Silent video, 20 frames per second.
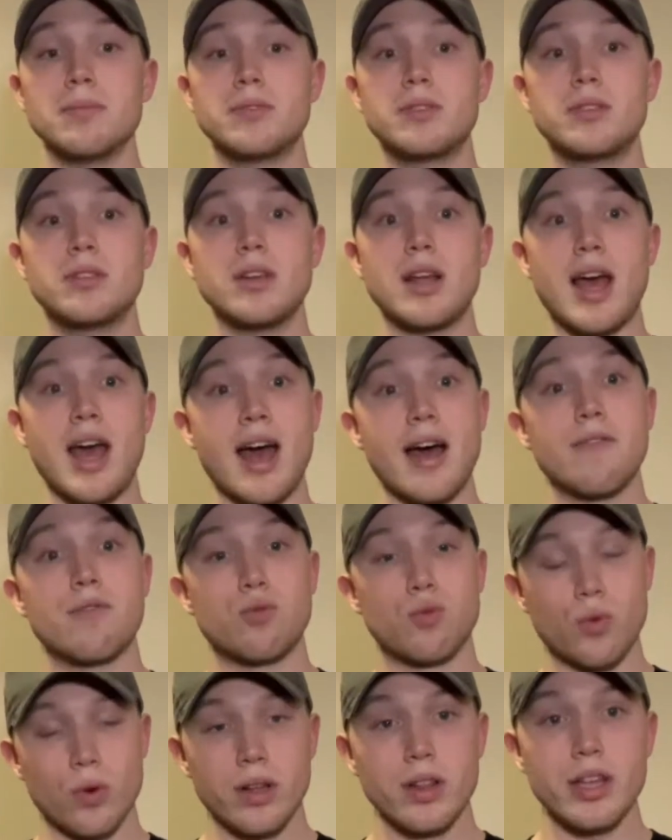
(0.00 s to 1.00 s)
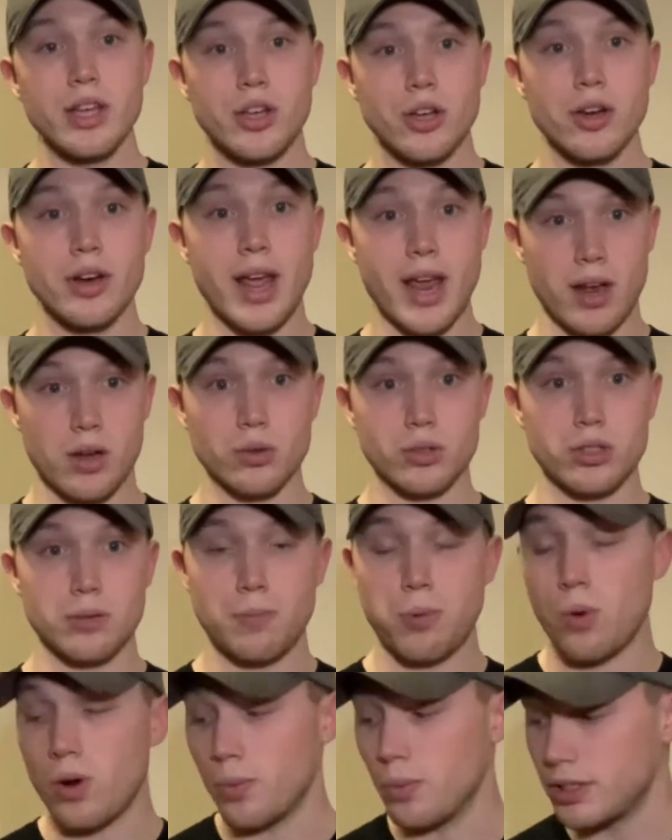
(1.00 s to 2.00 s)
have really good ankle
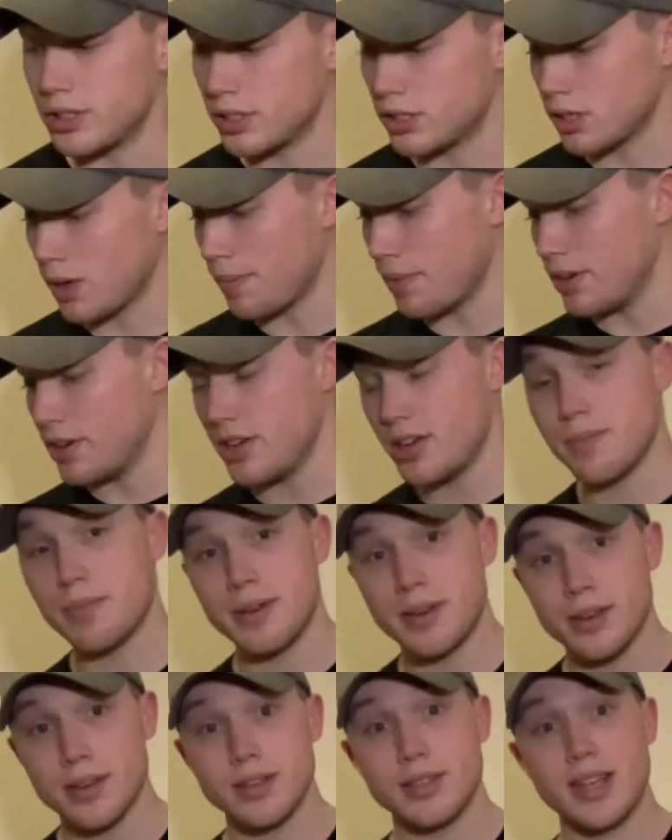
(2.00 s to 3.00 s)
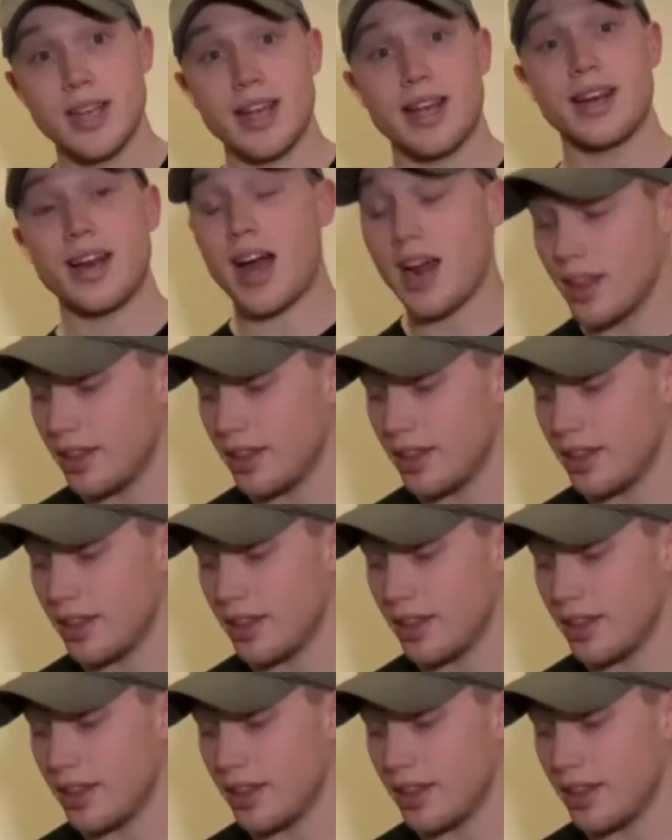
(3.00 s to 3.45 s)
support, which is something you need to be taken highly into